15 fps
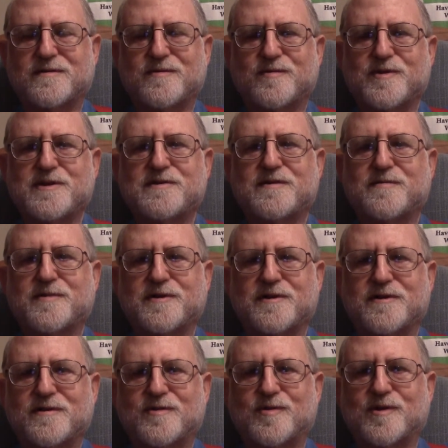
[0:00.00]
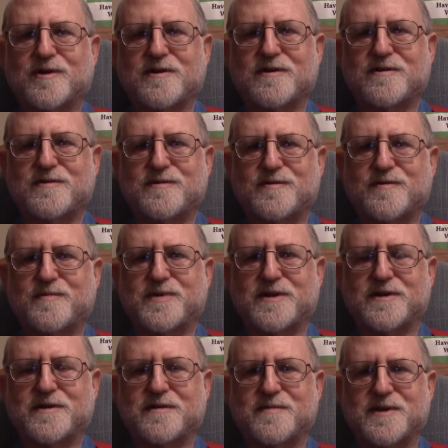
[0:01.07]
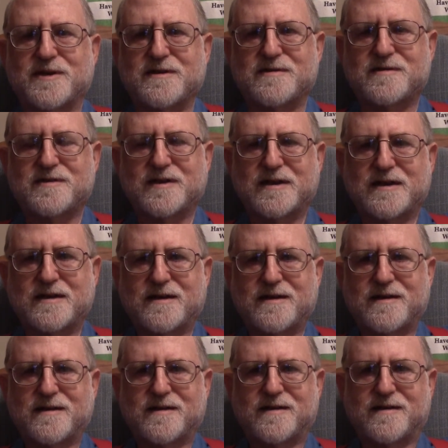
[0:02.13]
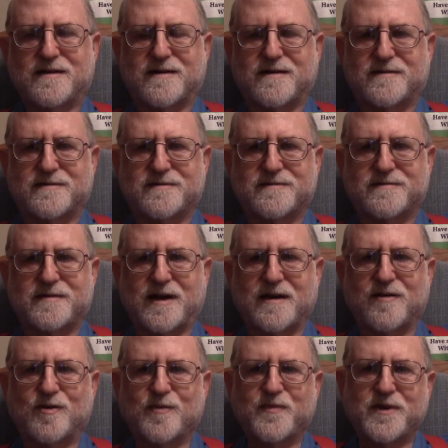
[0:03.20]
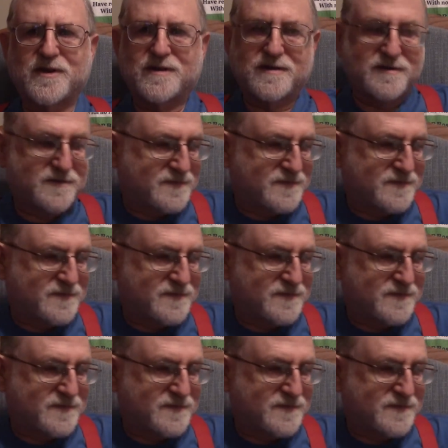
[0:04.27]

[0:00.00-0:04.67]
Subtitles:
reasonably according to ability means. I hope that